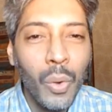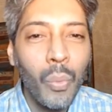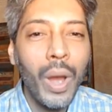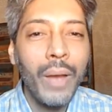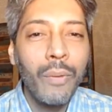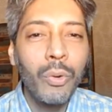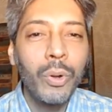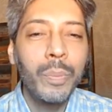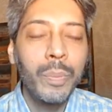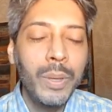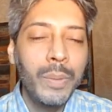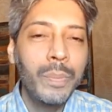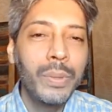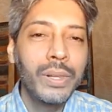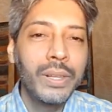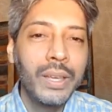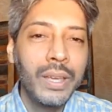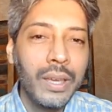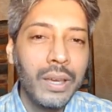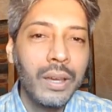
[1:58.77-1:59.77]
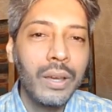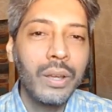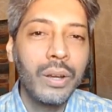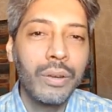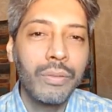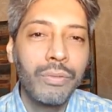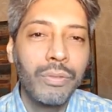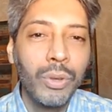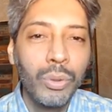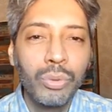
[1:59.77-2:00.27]
Why would people
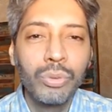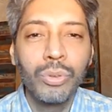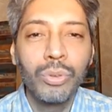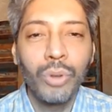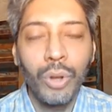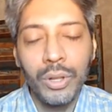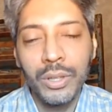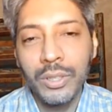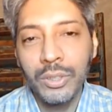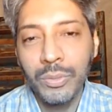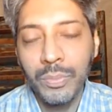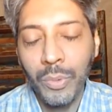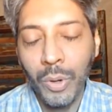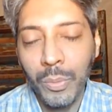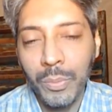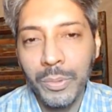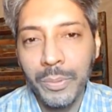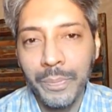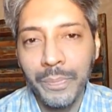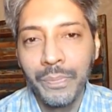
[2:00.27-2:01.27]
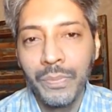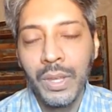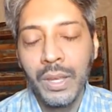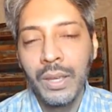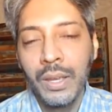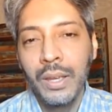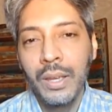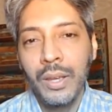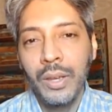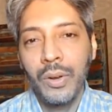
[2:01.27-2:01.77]
care if you solve this problem,
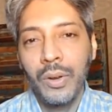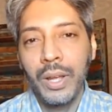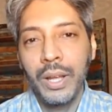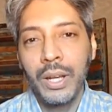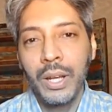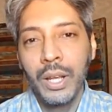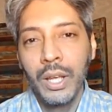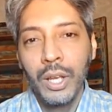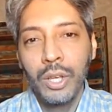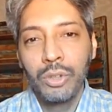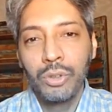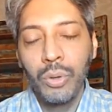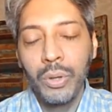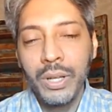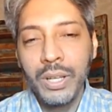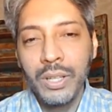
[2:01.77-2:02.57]
right? So